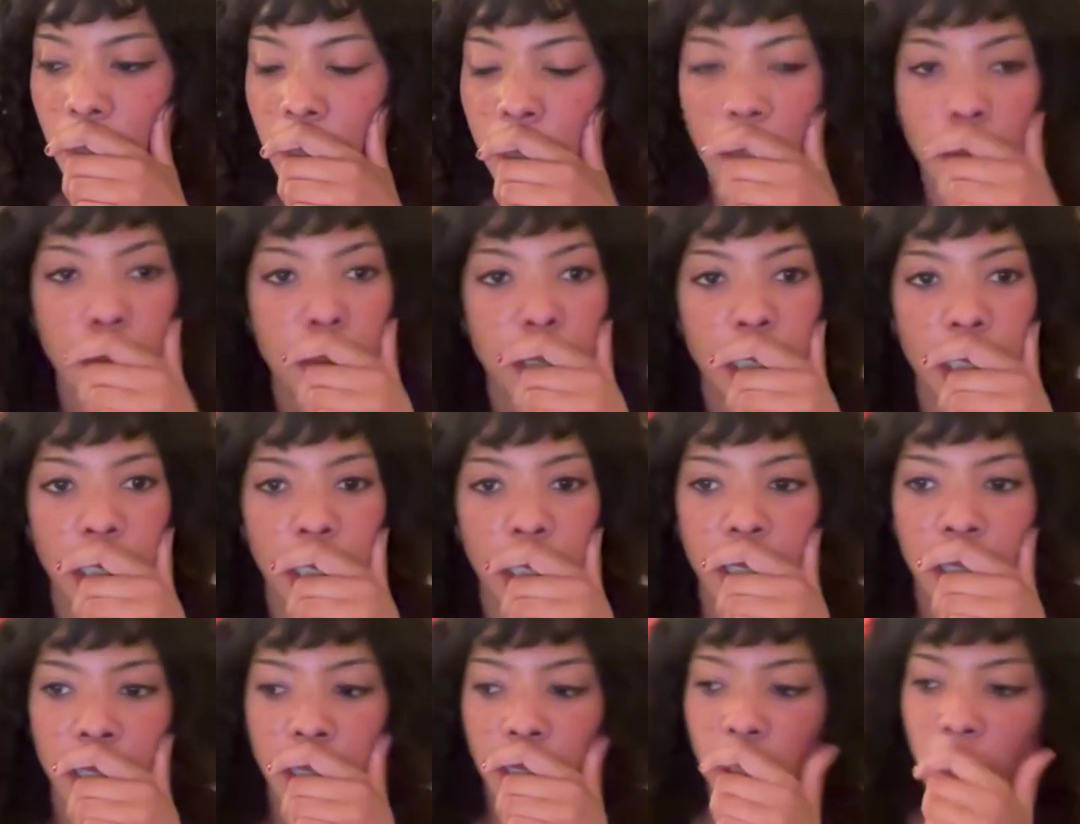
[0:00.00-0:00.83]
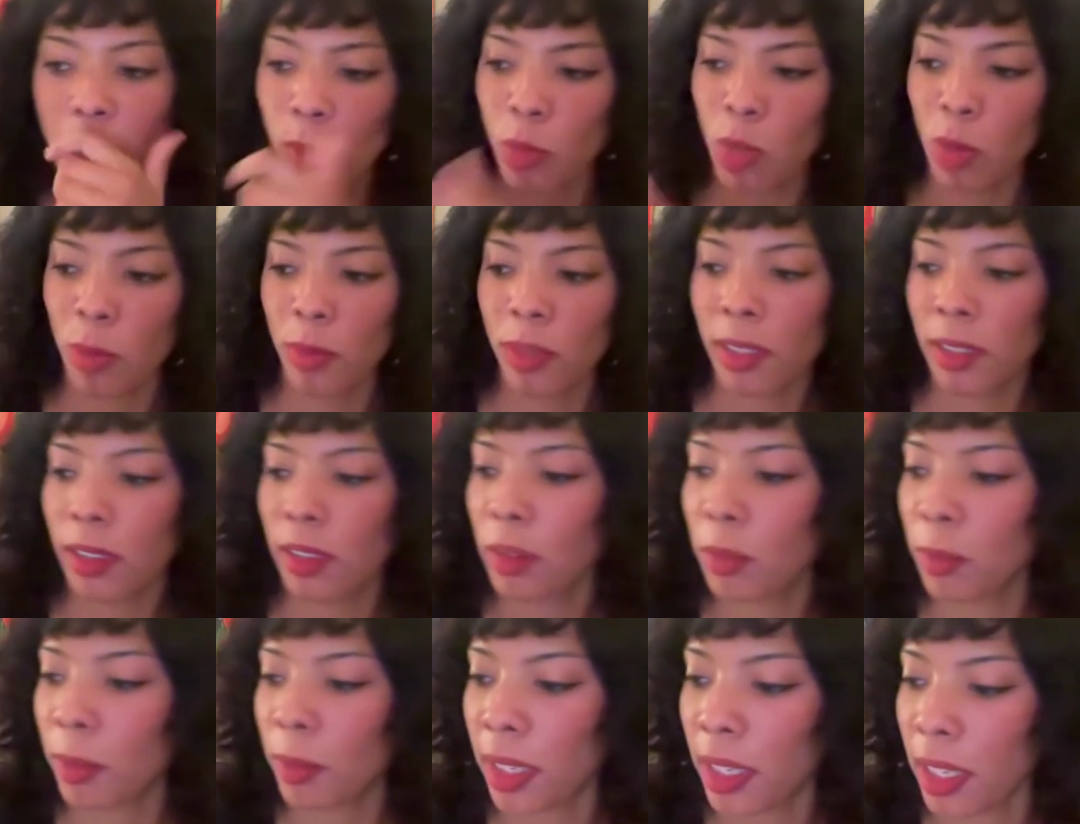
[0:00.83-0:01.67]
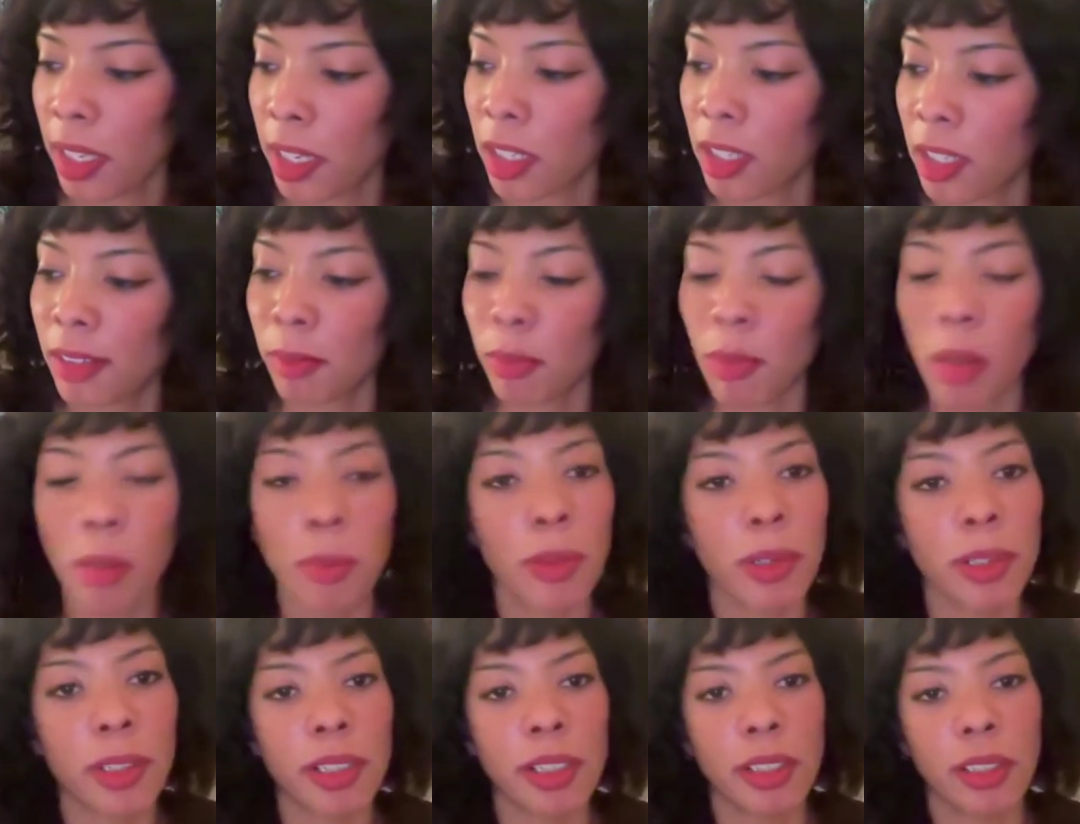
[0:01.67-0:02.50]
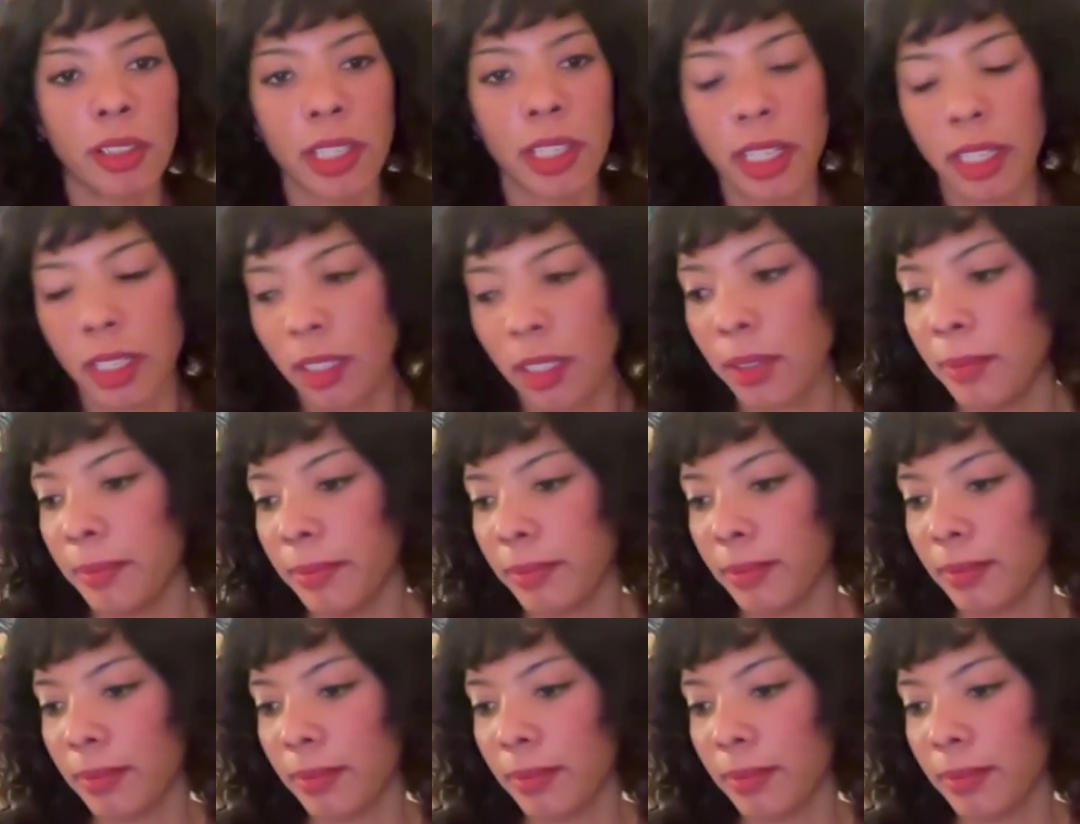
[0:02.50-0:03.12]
could be changed at a moment, the way that it's remembered in your head.